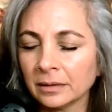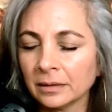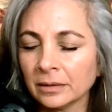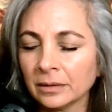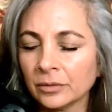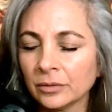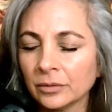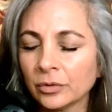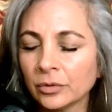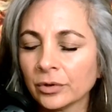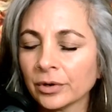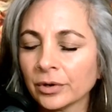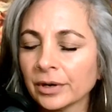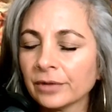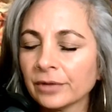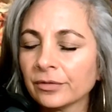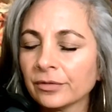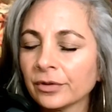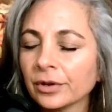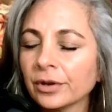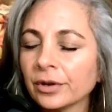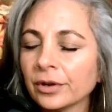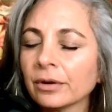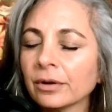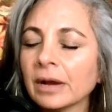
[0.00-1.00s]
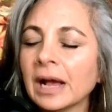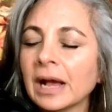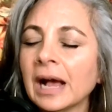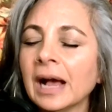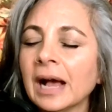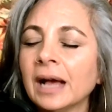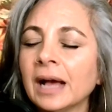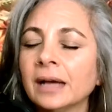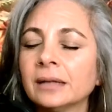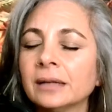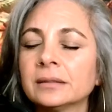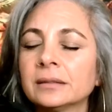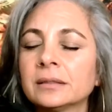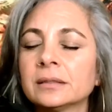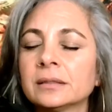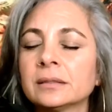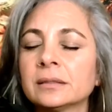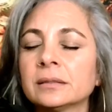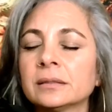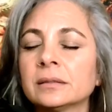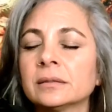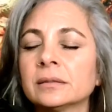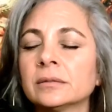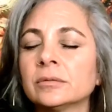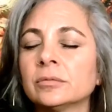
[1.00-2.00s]
Wherever you're
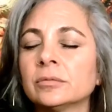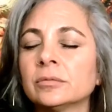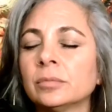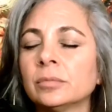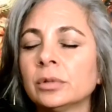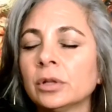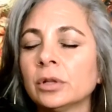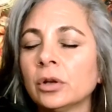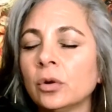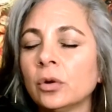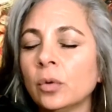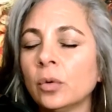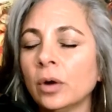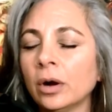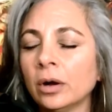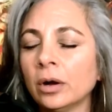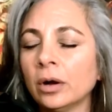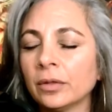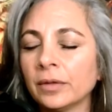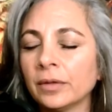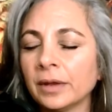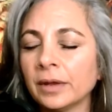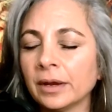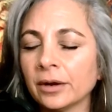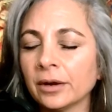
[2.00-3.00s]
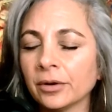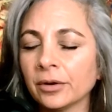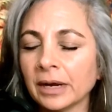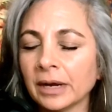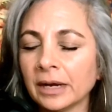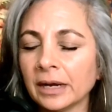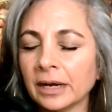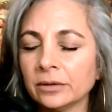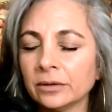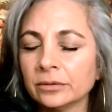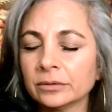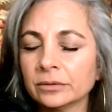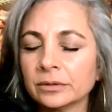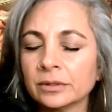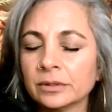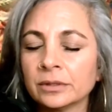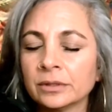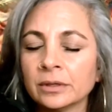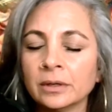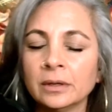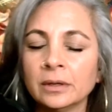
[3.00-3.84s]
at, blow all the air out.